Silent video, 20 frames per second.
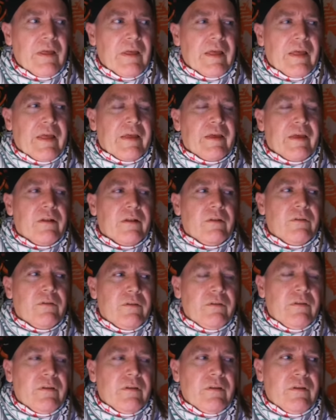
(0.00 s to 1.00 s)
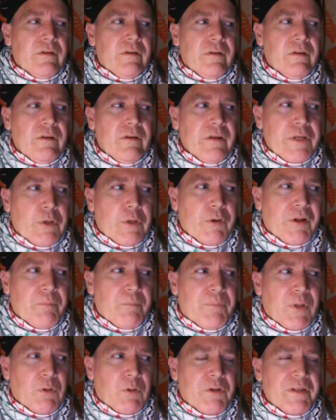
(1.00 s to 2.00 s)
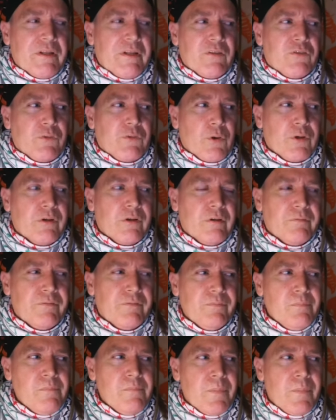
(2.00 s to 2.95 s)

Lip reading: and, you know, an ability to sort of